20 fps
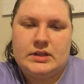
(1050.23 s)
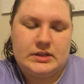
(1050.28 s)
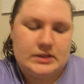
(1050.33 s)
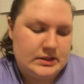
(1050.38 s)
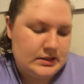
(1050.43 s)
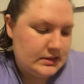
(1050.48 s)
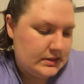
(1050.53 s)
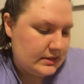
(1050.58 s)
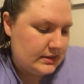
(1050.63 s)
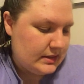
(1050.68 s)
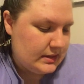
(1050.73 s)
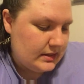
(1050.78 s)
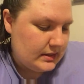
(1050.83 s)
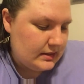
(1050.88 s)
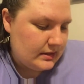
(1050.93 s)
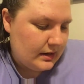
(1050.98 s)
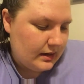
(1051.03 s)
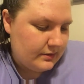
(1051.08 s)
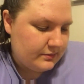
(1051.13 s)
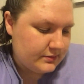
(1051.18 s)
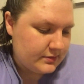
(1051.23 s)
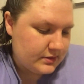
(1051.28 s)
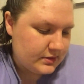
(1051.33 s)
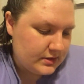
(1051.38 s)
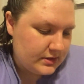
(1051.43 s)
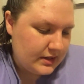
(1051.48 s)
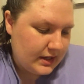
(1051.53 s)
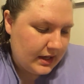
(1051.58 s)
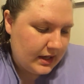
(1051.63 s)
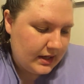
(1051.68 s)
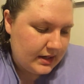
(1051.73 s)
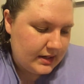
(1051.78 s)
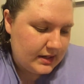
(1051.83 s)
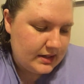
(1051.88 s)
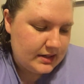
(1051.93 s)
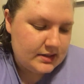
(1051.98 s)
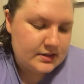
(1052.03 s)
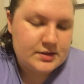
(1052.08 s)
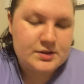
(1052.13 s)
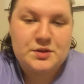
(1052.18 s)
Let's see, after that
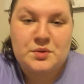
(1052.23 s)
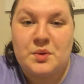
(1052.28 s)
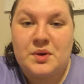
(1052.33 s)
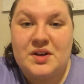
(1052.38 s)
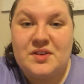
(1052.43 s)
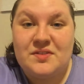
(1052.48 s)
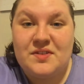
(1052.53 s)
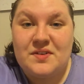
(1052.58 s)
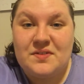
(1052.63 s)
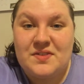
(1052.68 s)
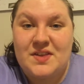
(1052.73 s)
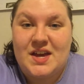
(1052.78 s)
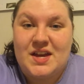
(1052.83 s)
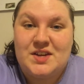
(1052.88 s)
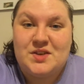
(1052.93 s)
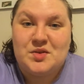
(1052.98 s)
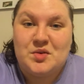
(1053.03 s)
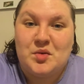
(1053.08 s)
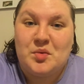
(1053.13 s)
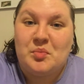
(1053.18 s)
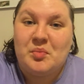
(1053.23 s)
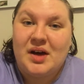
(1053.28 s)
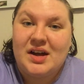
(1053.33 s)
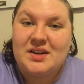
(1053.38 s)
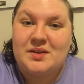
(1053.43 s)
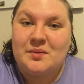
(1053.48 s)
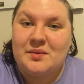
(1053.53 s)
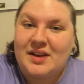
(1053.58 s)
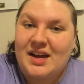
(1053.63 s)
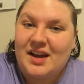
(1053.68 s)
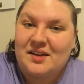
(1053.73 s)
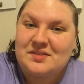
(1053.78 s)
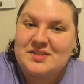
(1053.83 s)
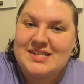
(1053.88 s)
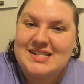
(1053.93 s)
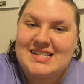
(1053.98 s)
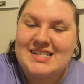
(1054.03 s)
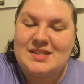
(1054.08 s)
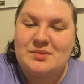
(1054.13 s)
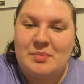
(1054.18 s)
is 25th Annual Putnam
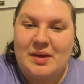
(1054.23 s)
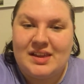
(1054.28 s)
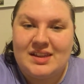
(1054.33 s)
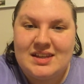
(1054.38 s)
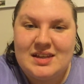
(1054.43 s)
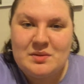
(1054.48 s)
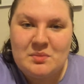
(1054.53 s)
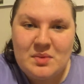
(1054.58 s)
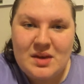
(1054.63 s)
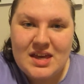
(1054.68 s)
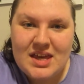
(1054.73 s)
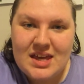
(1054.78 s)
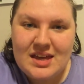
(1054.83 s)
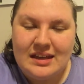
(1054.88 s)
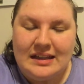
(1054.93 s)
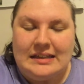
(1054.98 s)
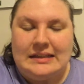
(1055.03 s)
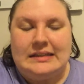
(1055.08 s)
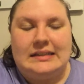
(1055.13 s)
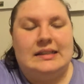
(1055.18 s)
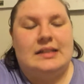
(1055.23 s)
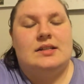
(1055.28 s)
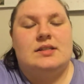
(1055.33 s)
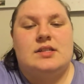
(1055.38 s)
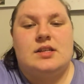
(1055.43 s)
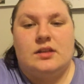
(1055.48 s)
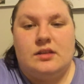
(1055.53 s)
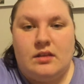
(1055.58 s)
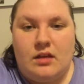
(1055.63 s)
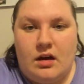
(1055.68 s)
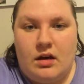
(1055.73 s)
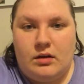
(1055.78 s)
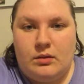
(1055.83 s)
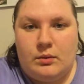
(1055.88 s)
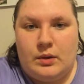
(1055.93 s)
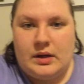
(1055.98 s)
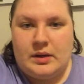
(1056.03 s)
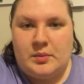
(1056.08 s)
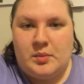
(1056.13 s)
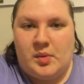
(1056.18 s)
County Spelling Bee. It's a
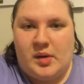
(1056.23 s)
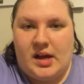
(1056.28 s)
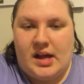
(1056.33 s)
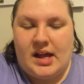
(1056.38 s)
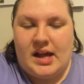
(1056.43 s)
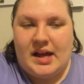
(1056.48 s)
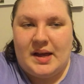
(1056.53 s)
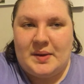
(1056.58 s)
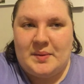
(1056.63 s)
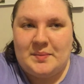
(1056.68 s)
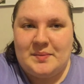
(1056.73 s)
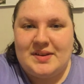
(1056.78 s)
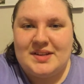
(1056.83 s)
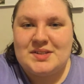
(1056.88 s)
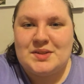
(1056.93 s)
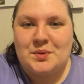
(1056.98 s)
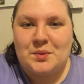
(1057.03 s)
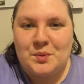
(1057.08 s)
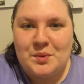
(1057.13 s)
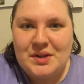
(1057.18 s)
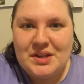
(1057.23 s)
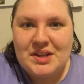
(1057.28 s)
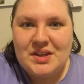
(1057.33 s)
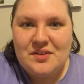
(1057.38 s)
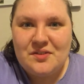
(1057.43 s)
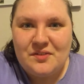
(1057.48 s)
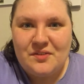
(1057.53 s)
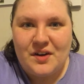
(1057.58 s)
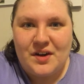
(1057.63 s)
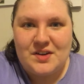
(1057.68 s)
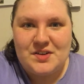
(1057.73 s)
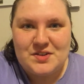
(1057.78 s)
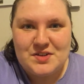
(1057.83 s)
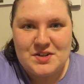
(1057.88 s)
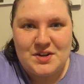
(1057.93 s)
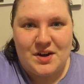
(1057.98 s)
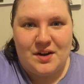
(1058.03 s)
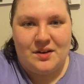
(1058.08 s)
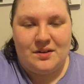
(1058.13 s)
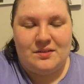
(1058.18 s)
long one, but it's a really fun
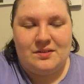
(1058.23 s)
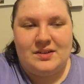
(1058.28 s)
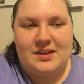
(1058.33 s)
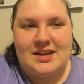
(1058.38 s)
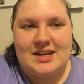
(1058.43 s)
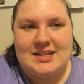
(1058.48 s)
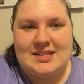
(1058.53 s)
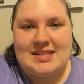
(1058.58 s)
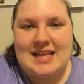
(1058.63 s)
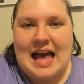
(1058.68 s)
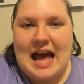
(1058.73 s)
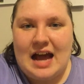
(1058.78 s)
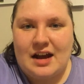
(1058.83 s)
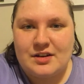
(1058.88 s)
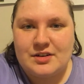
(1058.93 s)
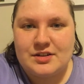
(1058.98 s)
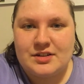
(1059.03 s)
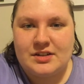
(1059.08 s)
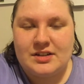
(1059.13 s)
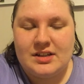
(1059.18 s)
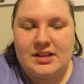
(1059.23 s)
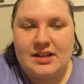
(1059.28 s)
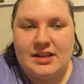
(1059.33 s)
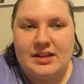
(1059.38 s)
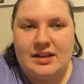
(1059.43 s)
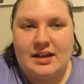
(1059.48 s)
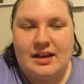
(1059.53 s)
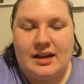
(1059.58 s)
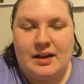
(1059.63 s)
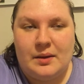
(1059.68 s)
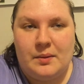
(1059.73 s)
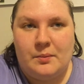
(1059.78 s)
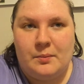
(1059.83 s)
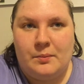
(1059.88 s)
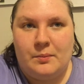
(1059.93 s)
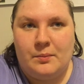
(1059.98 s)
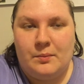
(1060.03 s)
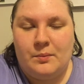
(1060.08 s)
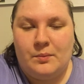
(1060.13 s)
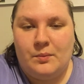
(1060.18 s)
show. It's actually,
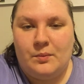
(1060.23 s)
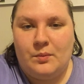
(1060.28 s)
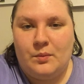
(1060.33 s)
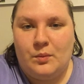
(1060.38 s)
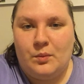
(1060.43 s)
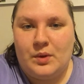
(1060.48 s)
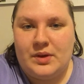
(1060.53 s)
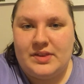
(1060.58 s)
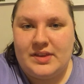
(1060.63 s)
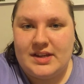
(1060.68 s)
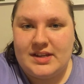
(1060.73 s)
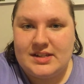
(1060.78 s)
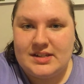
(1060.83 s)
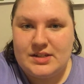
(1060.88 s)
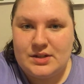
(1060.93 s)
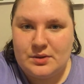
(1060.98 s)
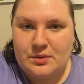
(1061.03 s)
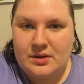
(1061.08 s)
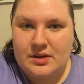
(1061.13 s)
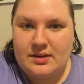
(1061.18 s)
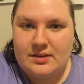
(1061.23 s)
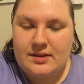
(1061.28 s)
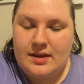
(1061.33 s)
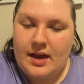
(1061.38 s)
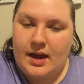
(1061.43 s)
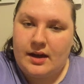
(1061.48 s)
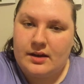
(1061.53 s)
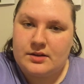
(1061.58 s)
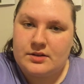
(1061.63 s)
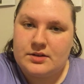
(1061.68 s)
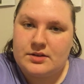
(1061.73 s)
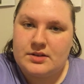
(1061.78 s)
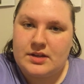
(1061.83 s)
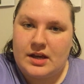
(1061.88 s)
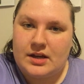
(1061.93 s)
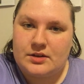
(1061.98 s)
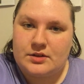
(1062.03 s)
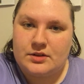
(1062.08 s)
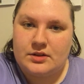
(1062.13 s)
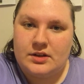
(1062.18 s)
when they do it, the actors
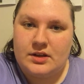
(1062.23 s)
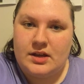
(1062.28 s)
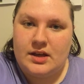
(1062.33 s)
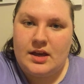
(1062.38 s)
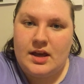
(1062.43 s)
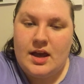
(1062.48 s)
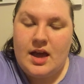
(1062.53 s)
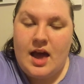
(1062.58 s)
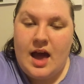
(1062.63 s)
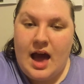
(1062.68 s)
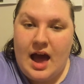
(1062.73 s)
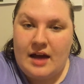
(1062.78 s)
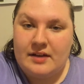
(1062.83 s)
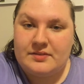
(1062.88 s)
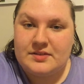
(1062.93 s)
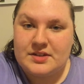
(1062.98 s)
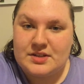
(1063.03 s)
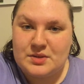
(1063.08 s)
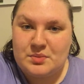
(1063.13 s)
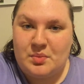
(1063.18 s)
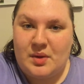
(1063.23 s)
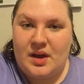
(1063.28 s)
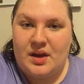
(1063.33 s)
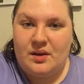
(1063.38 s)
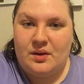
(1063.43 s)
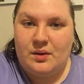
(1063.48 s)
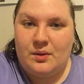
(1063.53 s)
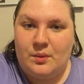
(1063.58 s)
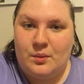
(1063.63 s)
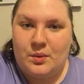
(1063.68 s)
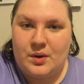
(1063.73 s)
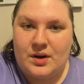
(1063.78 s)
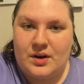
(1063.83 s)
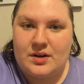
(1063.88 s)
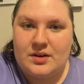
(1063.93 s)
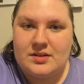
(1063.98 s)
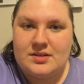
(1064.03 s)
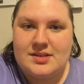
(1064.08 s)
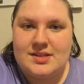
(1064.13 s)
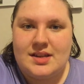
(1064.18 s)
actually have to spell
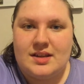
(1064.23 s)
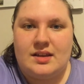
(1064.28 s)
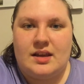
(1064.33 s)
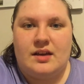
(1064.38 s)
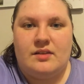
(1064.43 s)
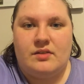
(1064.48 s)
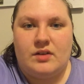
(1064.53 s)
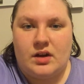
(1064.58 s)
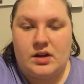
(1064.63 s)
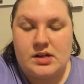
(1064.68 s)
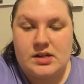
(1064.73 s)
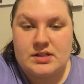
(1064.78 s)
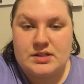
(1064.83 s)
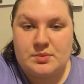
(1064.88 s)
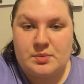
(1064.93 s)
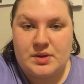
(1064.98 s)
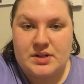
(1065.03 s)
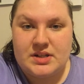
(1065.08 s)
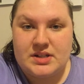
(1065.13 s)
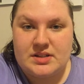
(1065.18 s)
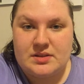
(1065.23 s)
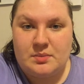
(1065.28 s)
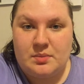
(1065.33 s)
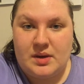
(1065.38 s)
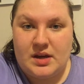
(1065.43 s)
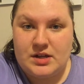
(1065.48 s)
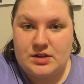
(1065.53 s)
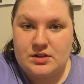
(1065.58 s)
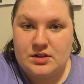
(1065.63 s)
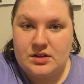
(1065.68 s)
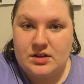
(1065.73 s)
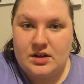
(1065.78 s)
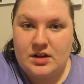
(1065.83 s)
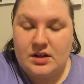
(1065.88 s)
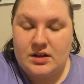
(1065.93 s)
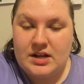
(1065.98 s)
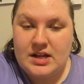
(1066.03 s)
words, and they have audience participation